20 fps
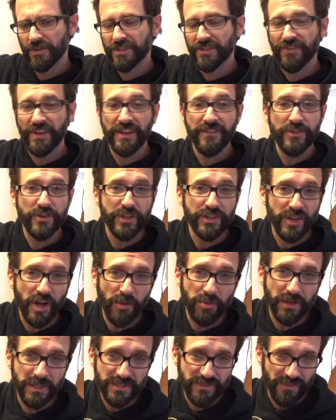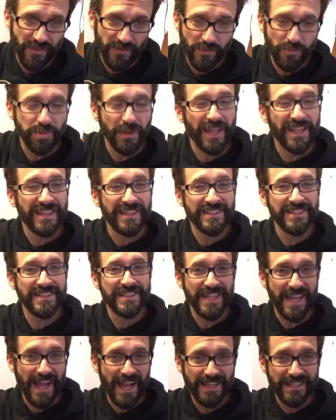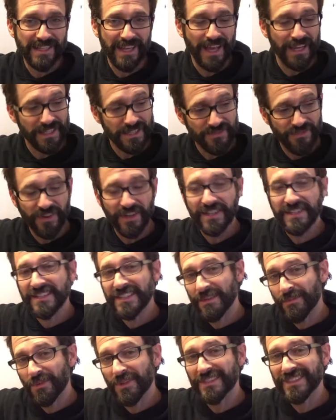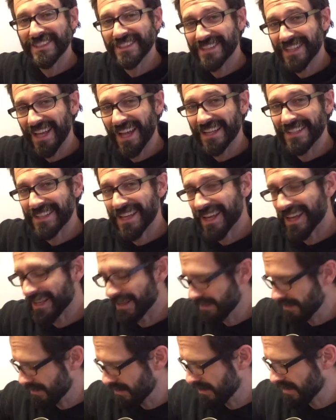If any of you guitar players have ever played in dadgad, it's very similar to dadgad,